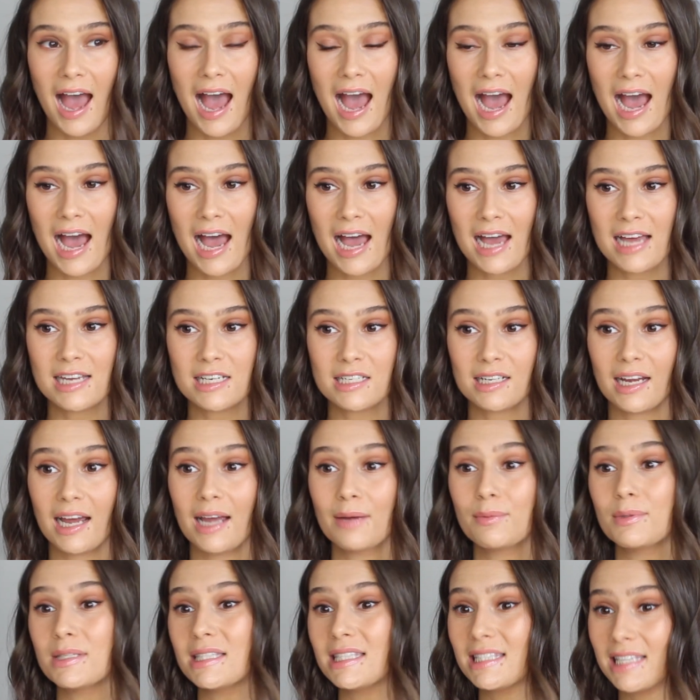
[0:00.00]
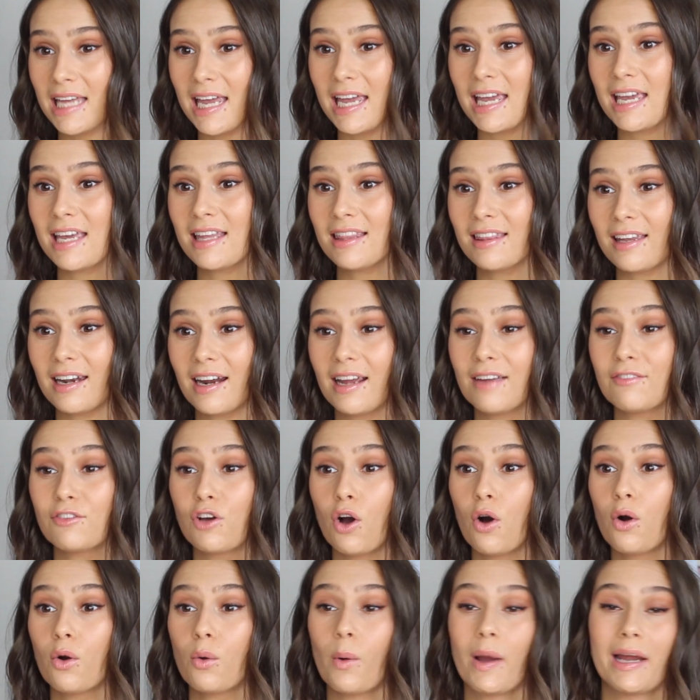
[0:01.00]
and I would say that I've
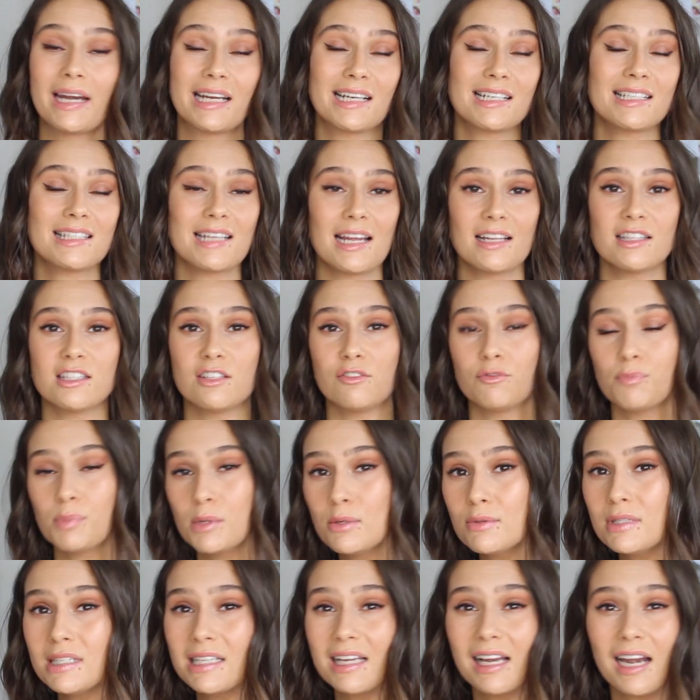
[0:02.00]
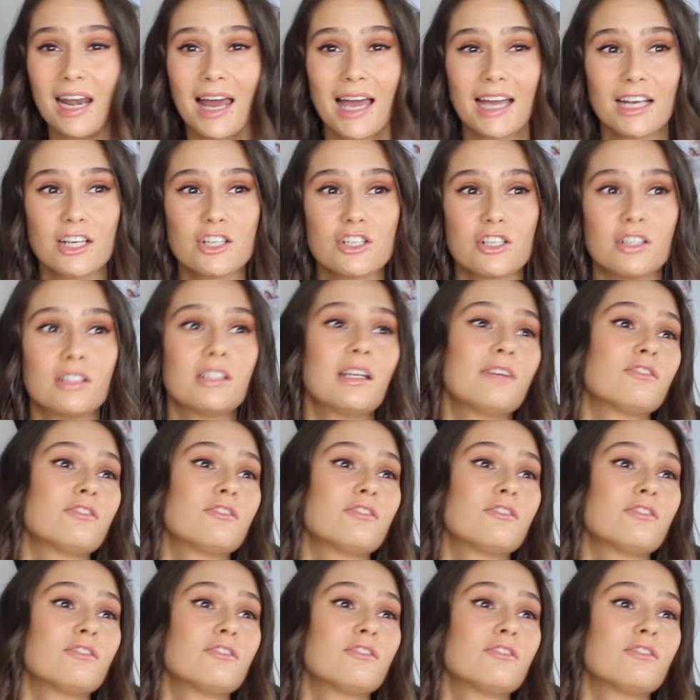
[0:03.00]
got quite an extensive beauty collection,